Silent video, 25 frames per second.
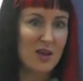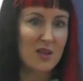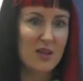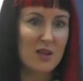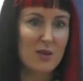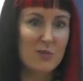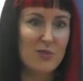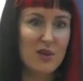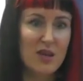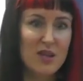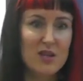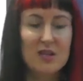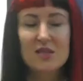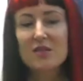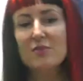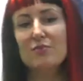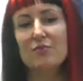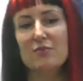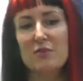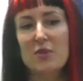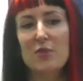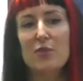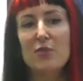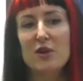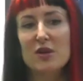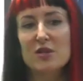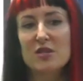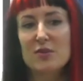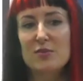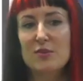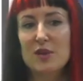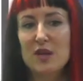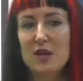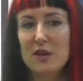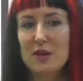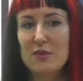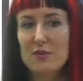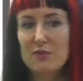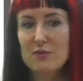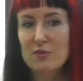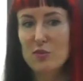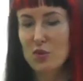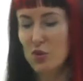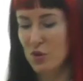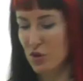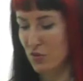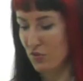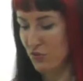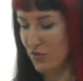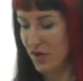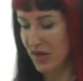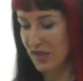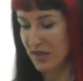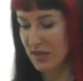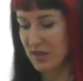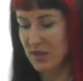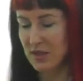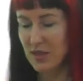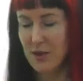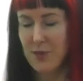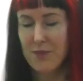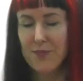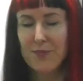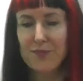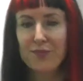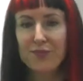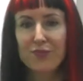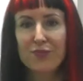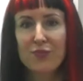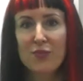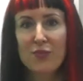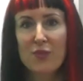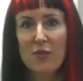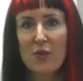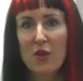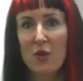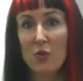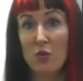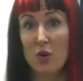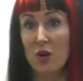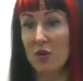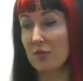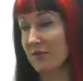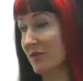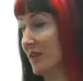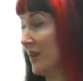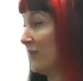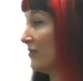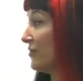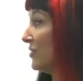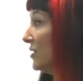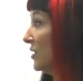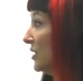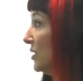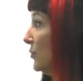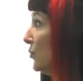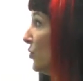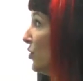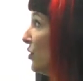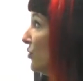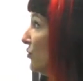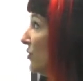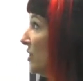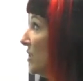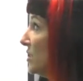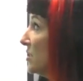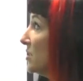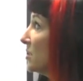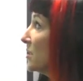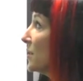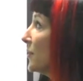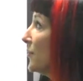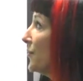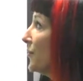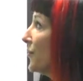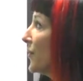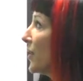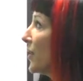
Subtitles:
that means we're possibly more at risk. Well, definitely more at risk.